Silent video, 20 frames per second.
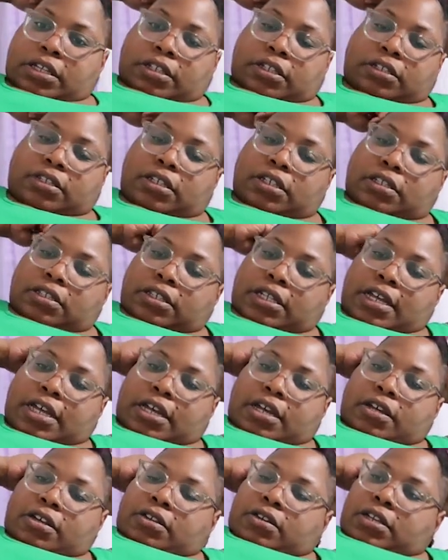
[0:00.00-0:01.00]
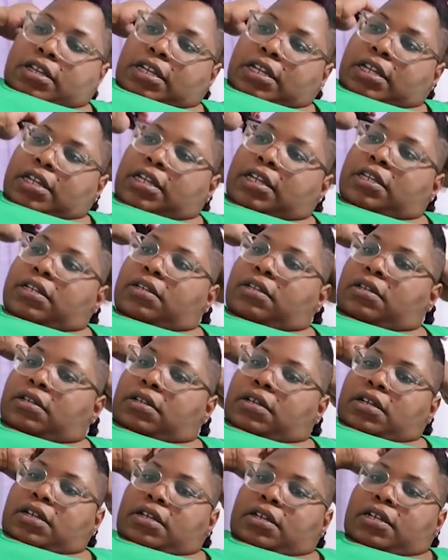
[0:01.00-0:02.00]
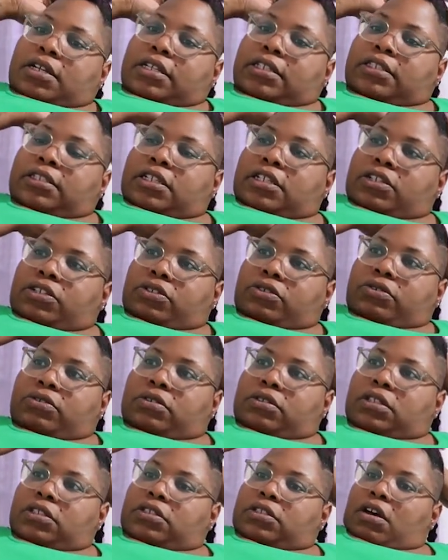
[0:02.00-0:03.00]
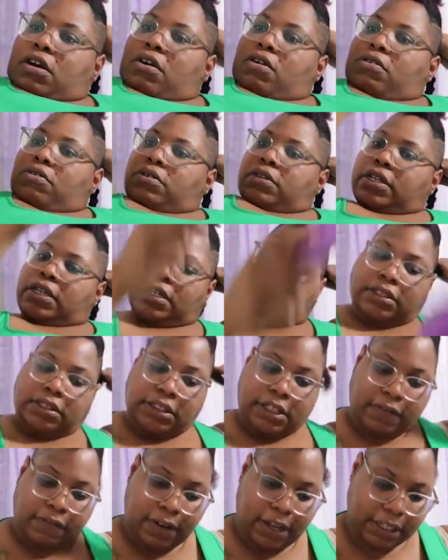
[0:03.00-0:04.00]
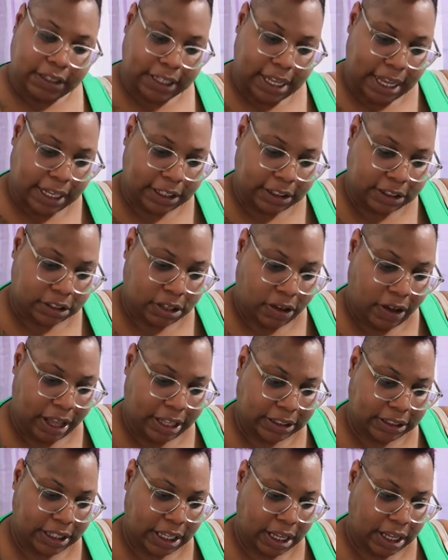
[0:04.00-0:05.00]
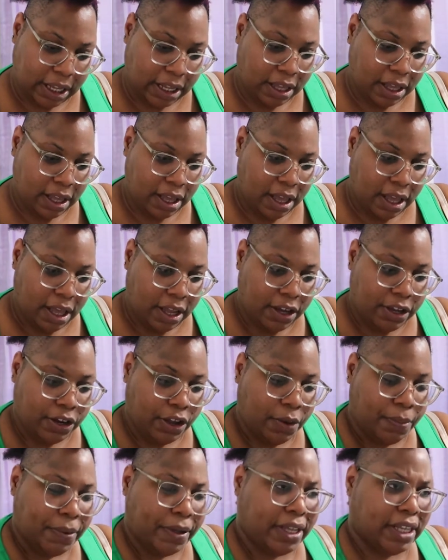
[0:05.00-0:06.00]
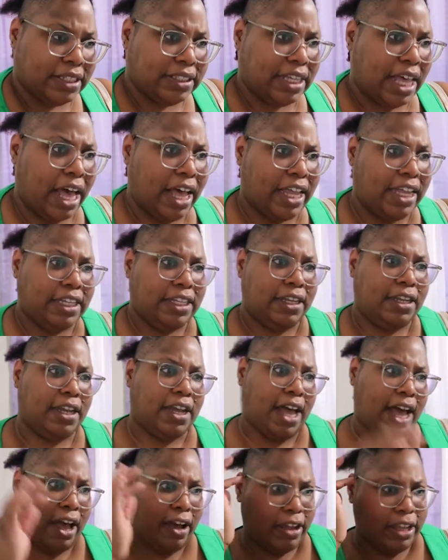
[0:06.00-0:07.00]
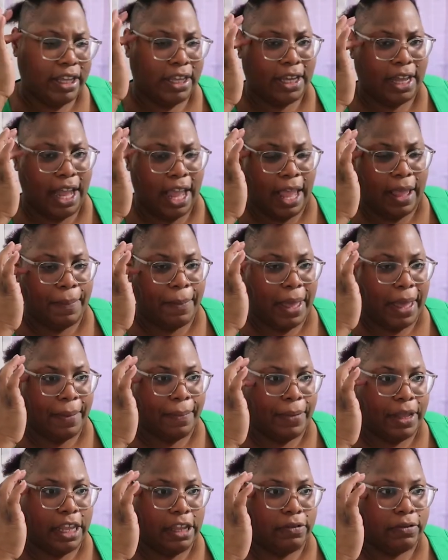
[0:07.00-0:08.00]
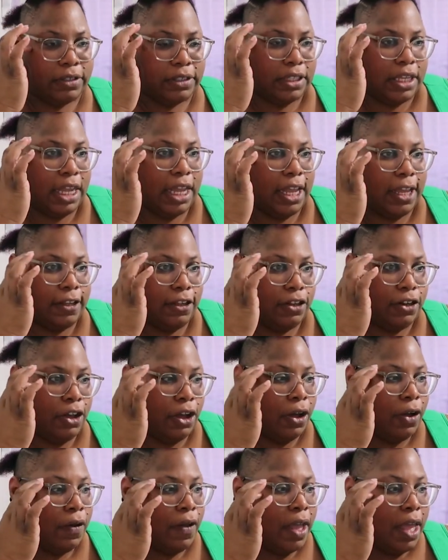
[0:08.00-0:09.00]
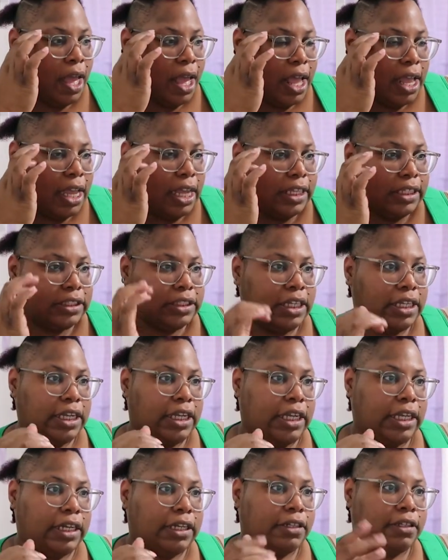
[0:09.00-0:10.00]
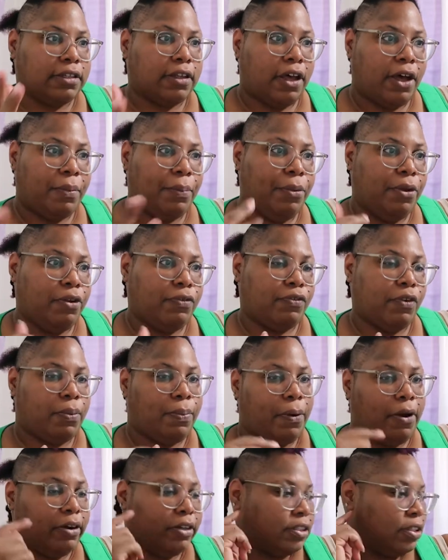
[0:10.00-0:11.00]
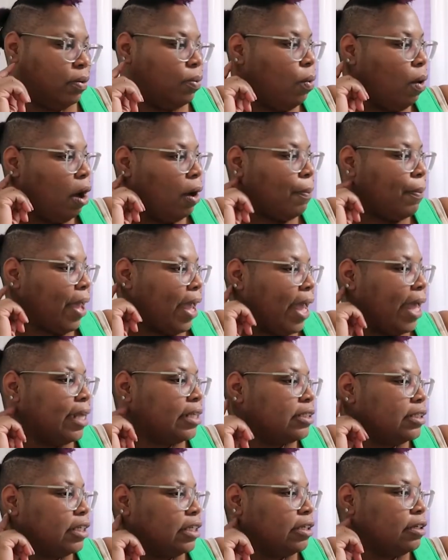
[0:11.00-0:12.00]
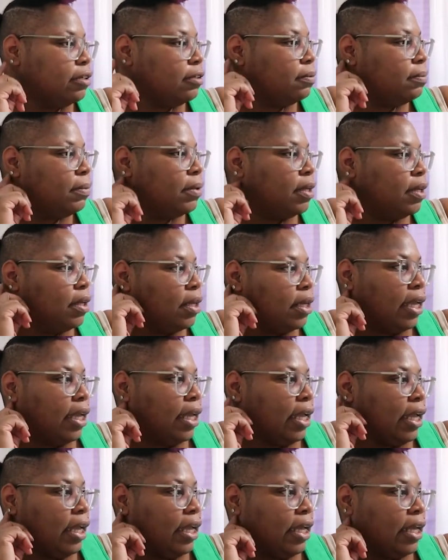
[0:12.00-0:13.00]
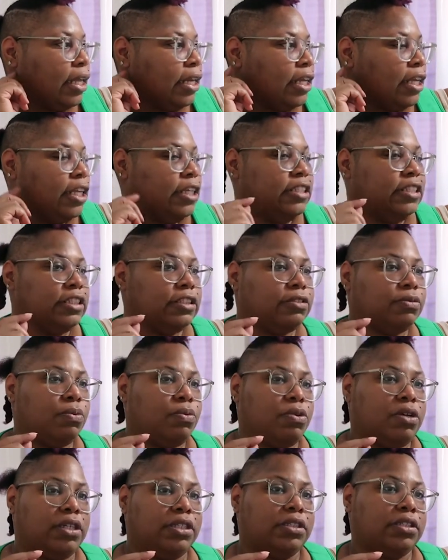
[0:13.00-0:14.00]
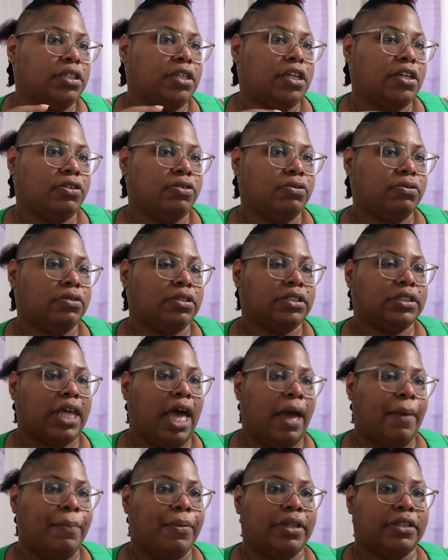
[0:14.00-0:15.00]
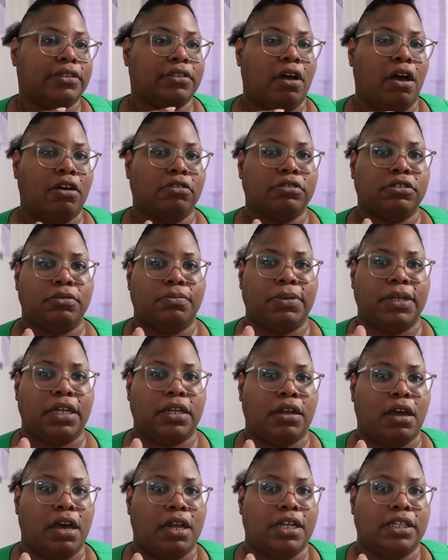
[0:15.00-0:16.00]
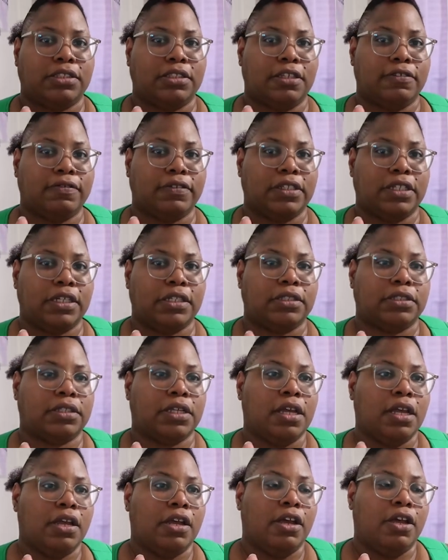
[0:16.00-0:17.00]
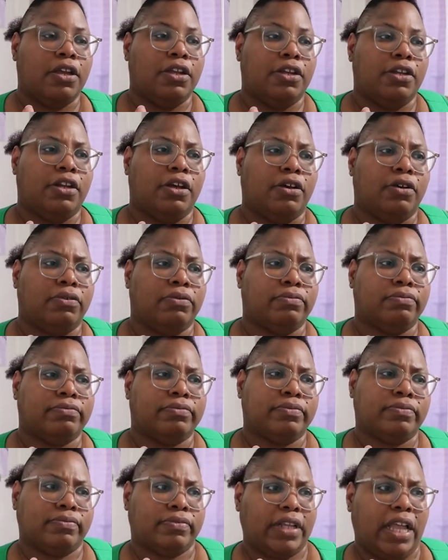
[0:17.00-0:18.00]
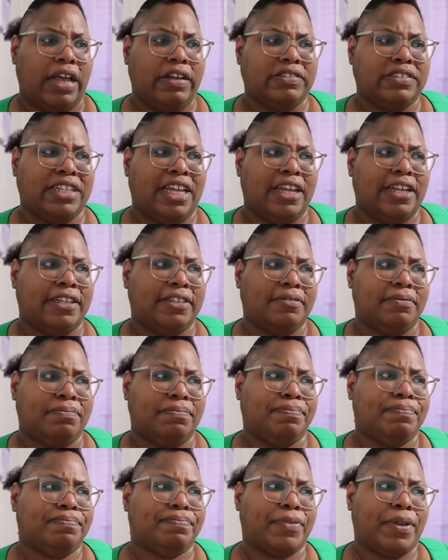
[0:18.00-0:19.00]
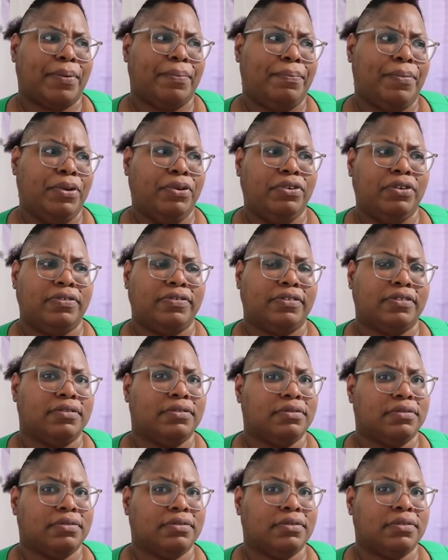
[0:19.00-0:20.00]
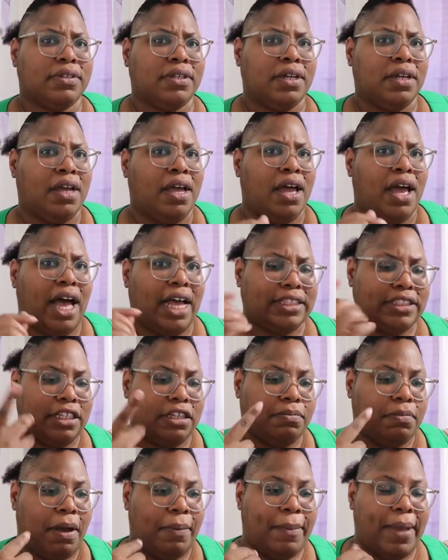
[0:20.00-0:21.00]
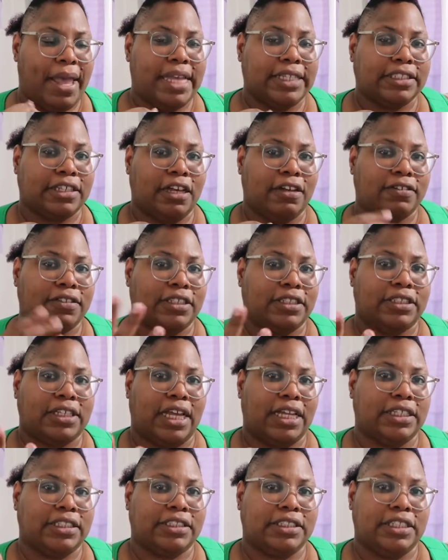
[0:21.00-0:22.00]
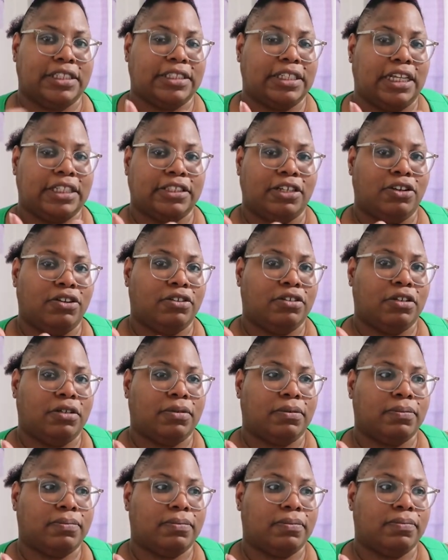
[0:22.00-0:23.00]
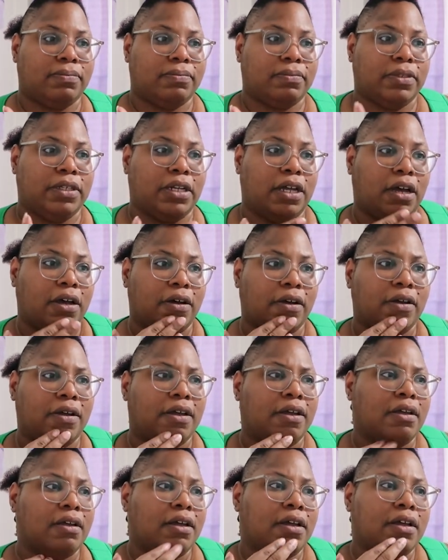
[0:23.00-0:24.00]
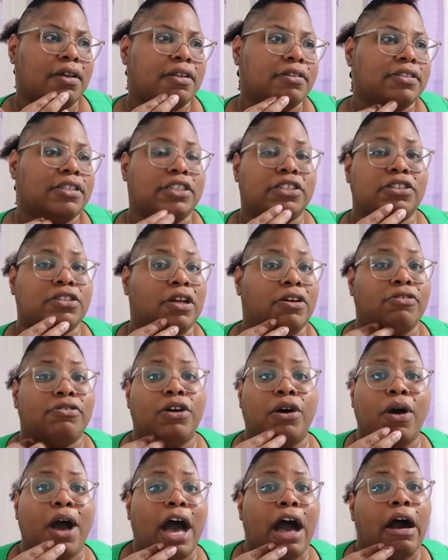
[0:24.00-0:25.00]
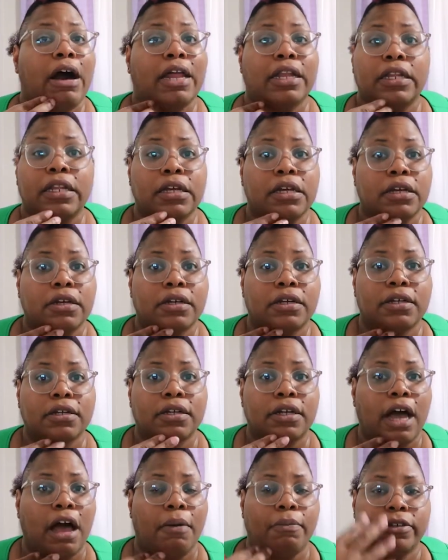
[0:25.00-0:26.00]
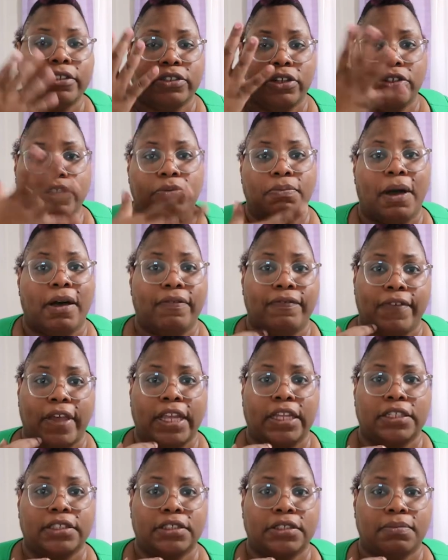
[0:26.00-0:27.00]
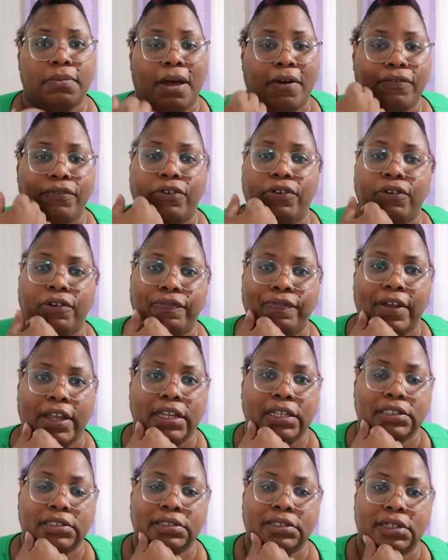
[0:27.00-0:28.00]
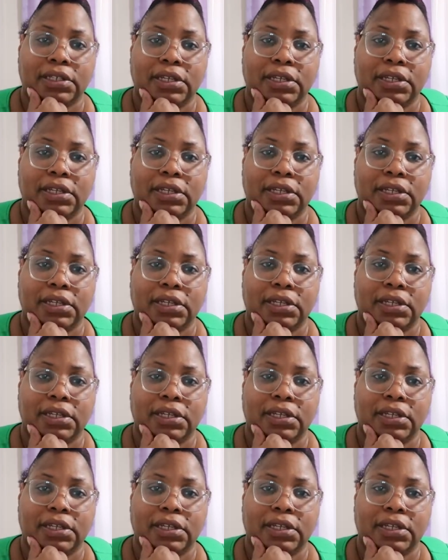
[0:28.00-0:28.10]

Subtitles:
sits down and continues to talk and stuff like that. And so I say, you know, because how he came at me, he was saying, you know, he seen a beautiful person walk past him and he just wanted to stop and talk to me and all that stuff. Since, you know, I was like, beautiful. I took my mask off since I told him, you know, since you don't know how I look, I'm gonna show you my face, my full face.